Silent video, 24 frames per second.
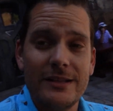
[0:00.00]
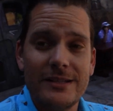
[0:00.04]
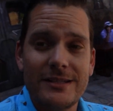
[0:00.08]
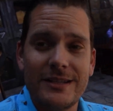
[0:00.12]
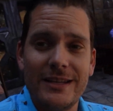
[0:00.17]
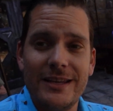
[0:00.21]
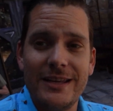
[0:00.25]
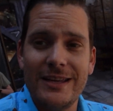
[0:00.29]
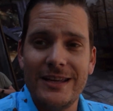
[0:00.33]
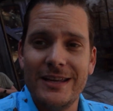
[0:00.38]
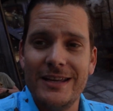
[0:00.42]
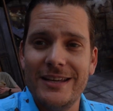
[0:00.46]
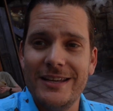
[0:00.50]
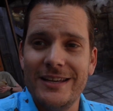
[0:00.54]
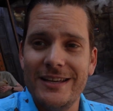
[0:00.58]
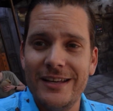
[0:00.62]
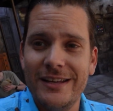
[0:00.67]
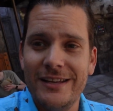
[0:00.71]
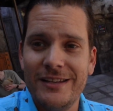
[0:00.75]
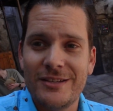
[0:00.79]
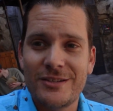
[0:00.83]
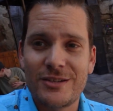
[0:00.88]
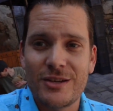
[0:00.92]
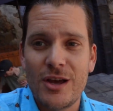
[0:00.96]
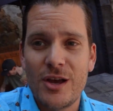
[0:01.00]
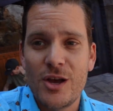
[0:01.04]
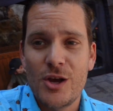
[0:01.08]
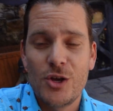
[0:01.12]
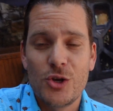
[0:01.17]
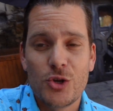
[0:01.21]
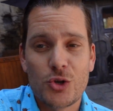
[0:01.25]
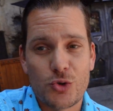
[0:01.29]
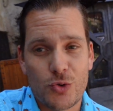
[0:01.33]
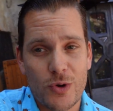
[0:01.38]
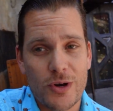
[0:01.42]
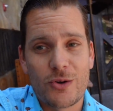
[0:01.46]
this thing is
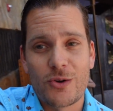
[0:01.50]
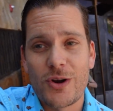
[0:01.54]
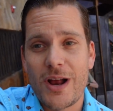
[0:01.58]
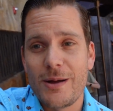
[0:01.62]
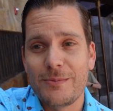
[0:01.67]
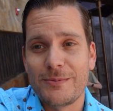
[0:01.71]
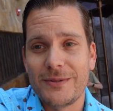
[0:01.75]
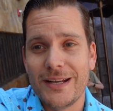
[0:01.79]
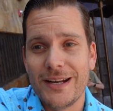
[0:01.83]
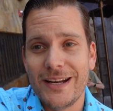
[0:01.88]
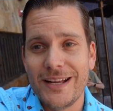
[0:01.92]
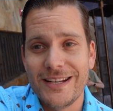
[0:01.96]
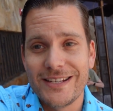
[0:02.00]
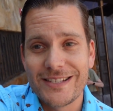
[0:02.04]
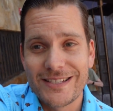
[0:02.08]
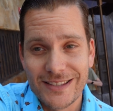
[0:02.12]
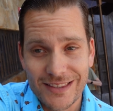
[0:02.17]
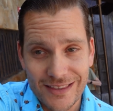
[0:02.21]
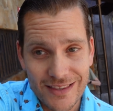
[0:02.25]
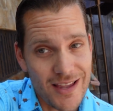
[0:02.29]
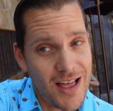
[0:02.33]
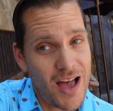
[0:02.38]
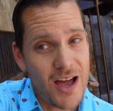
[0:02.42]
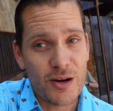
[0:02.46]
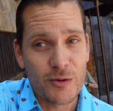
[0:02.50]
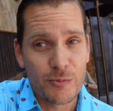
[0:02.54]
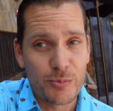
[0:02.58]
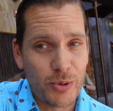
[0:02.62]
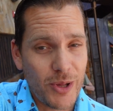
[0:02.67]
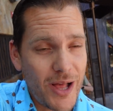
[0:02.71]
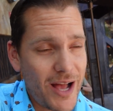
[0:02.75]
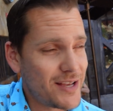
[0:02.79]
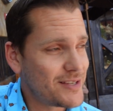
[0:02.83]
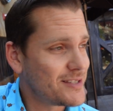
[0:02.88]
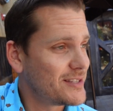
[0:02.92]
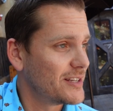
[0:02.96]
shrink wrapped in a lot of
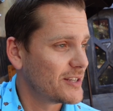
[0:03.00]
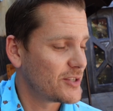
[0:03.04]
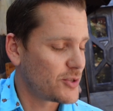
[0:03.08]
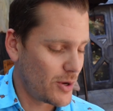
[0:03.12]
plastic,